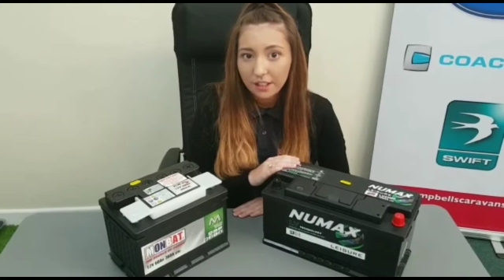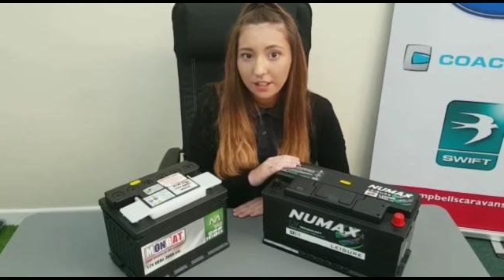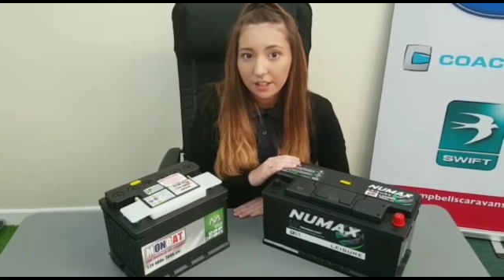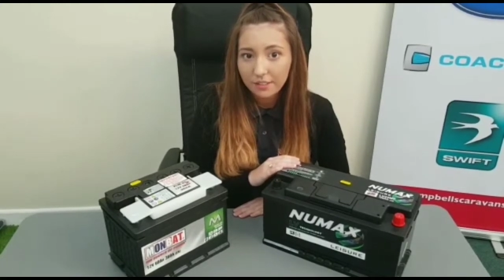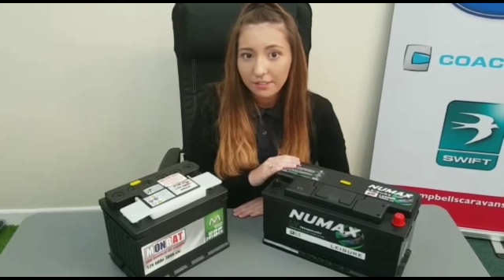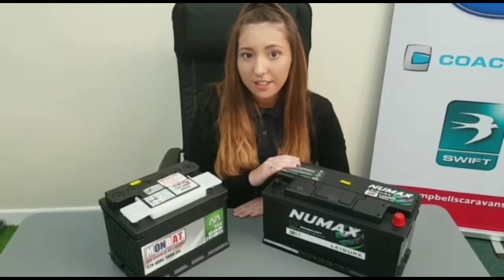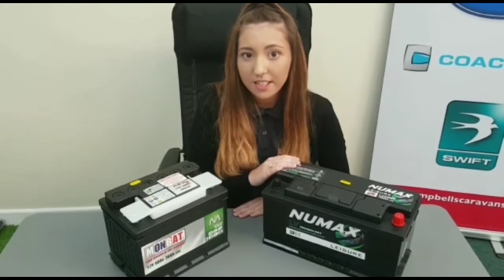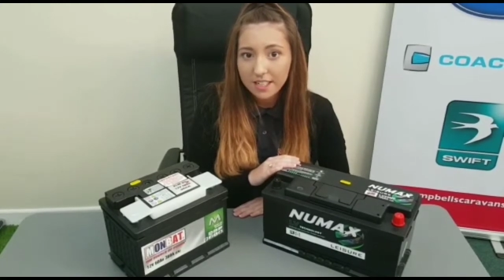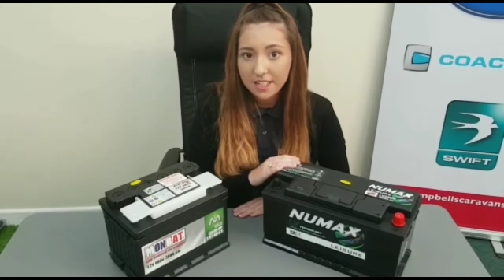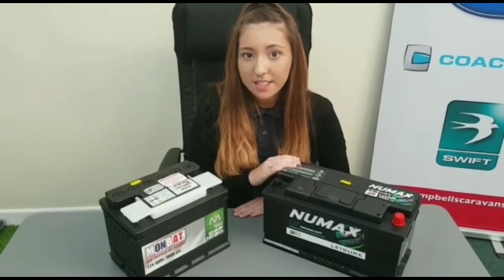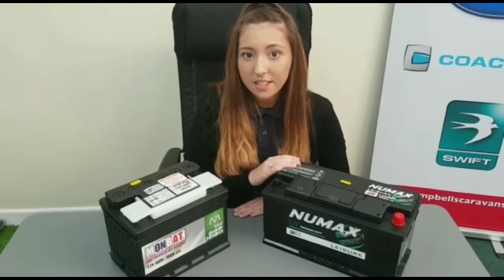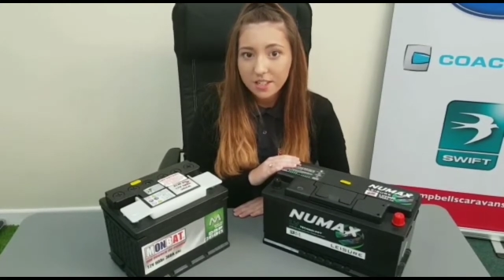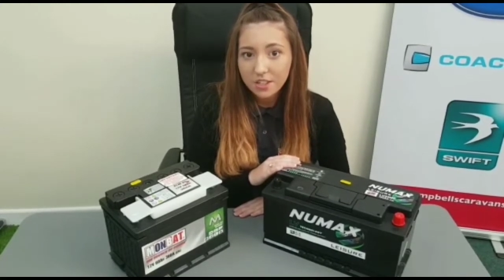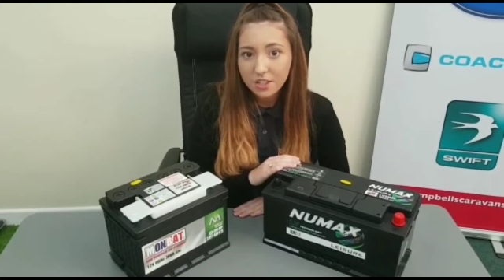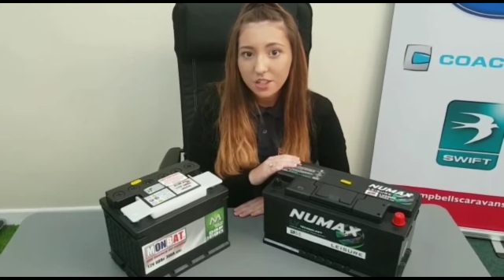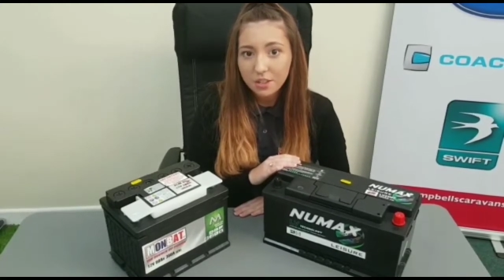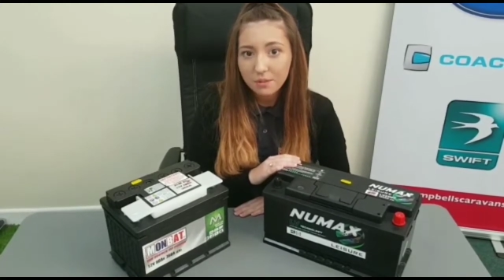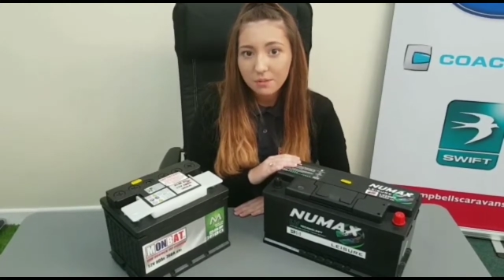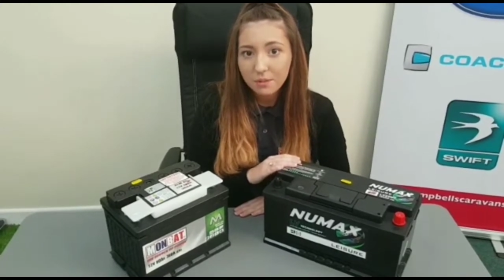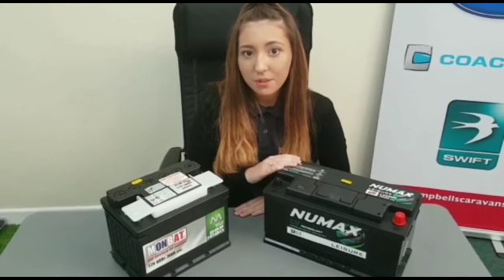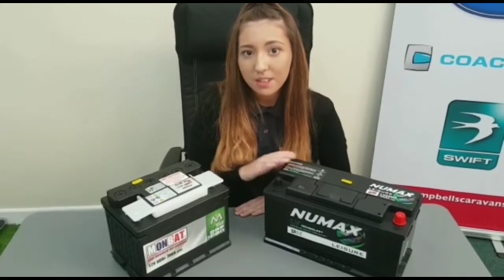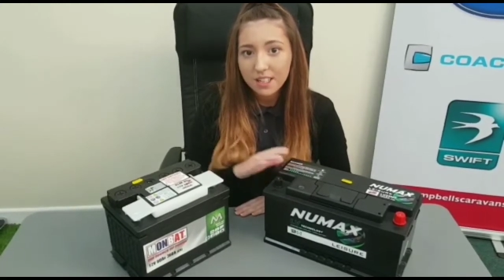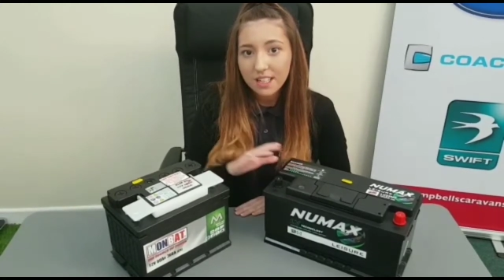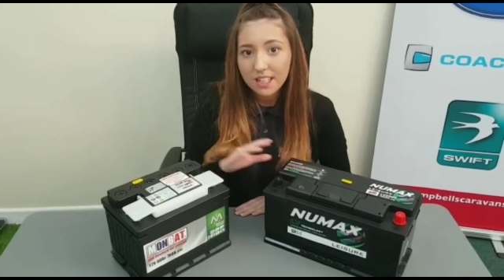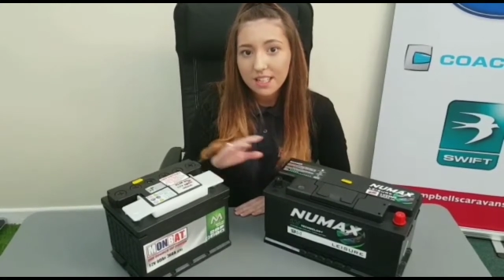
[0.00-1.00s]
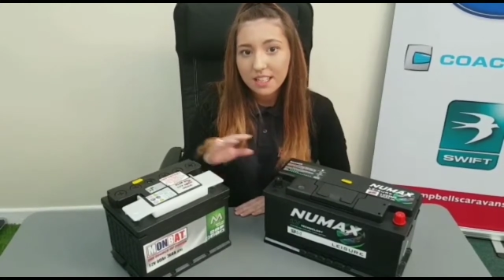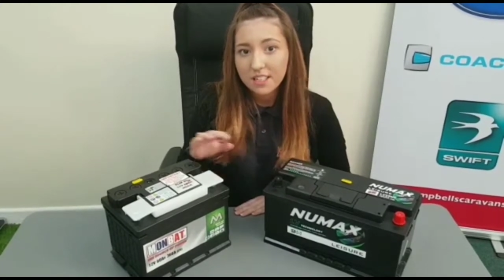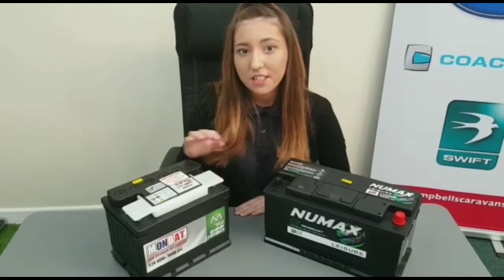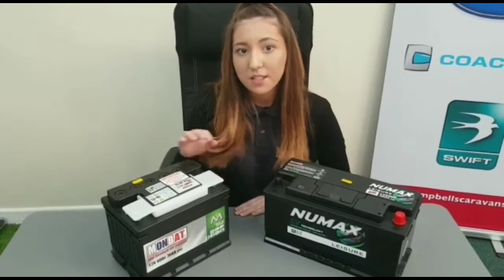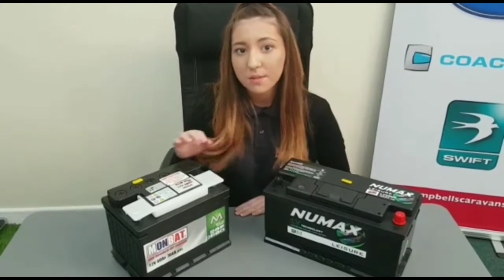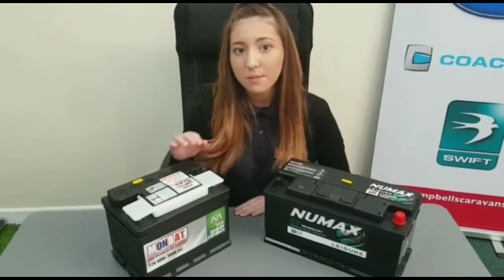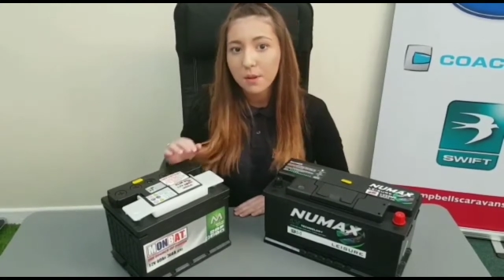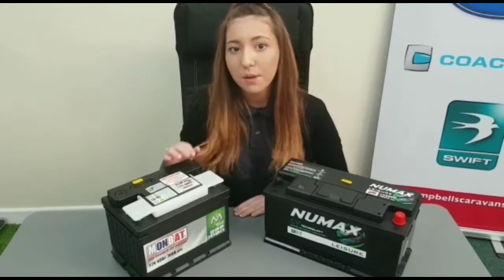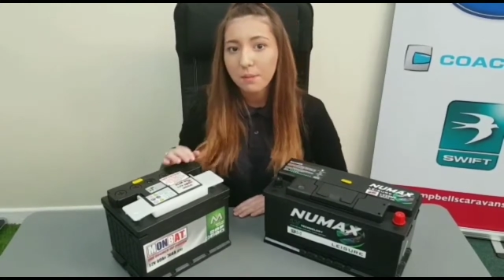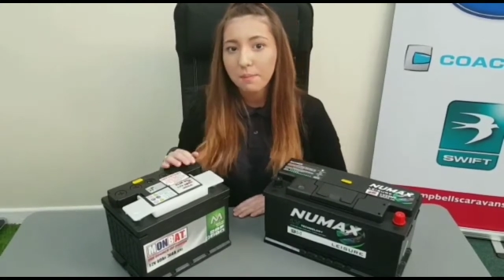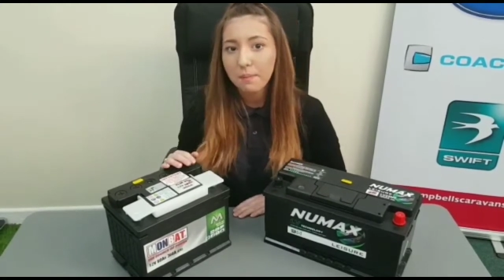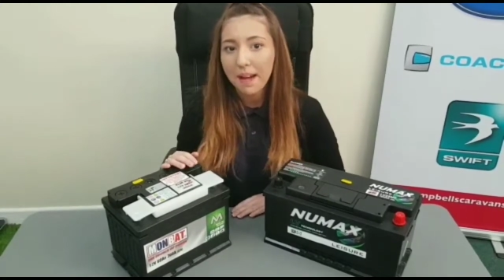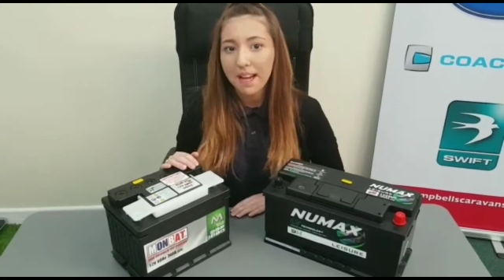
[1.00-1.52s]
The reason you would need a
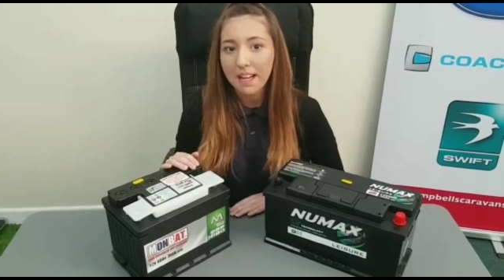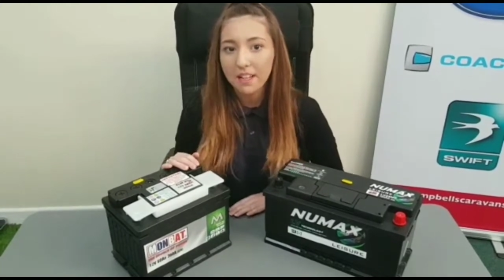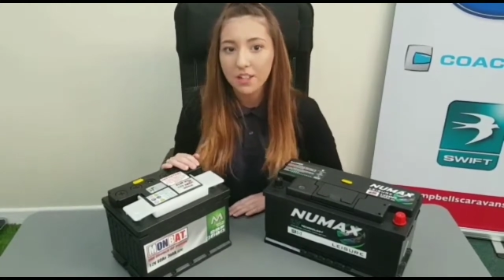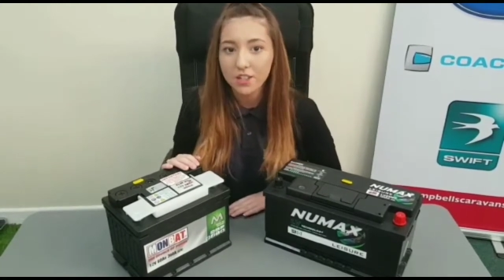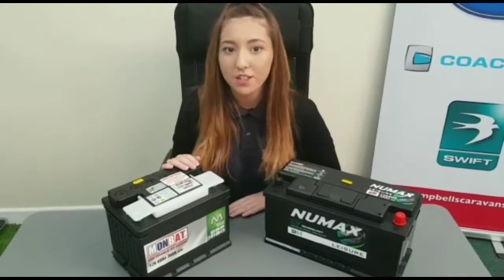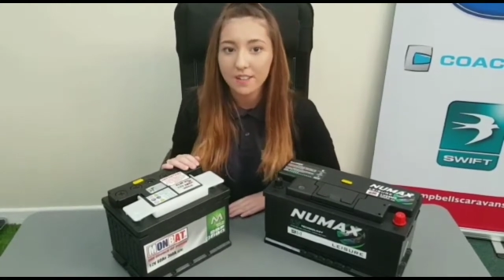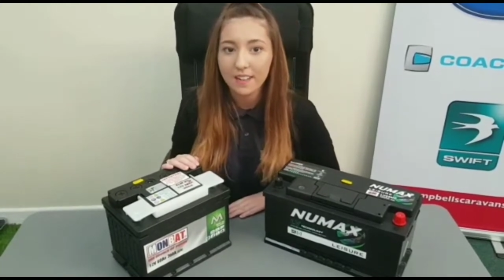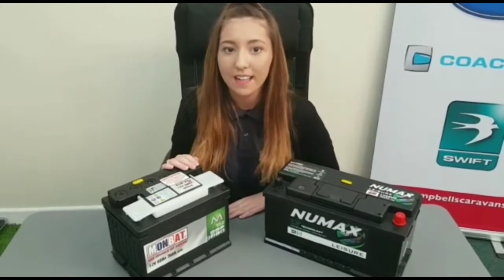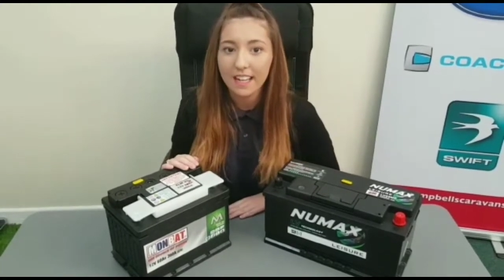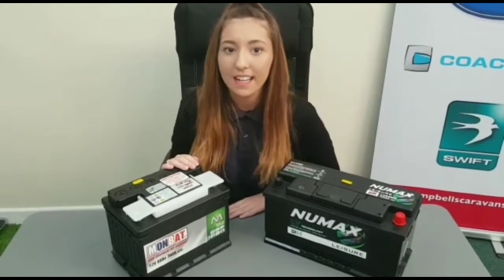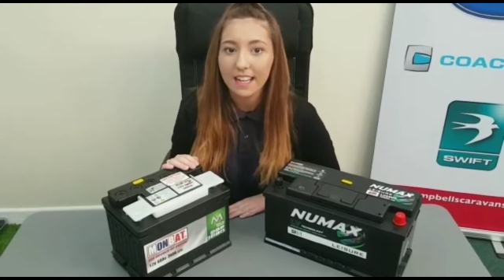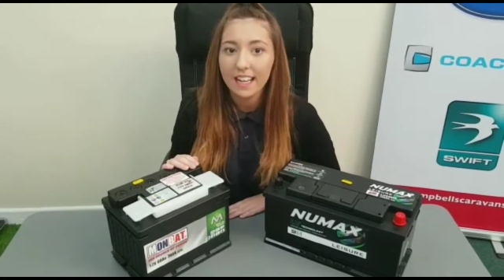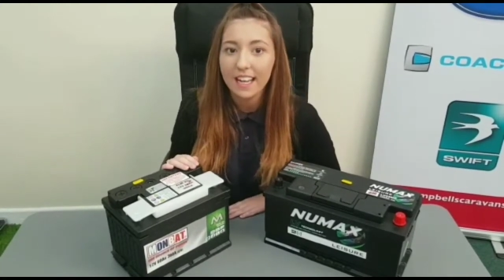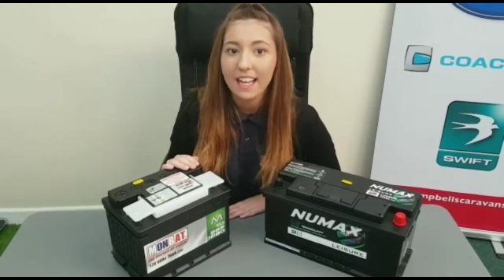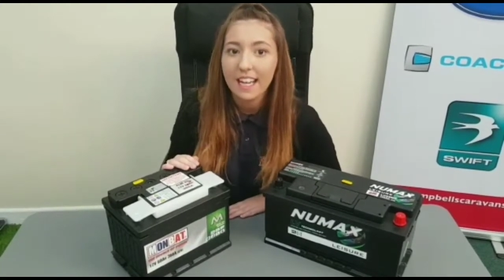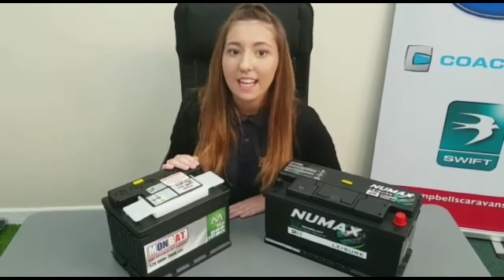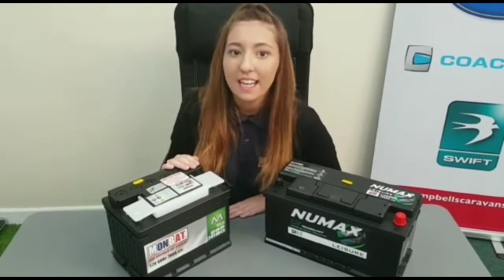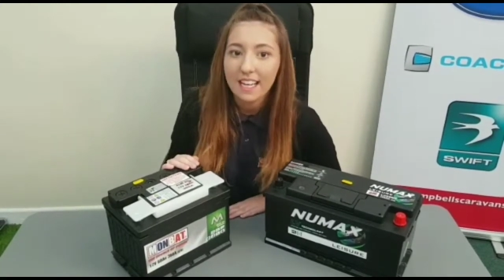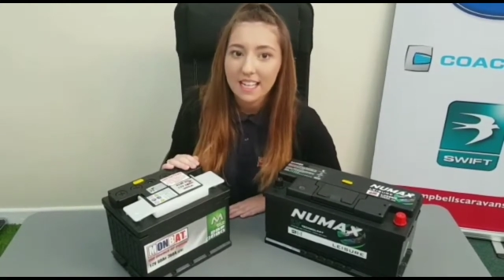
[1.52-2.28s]
small battery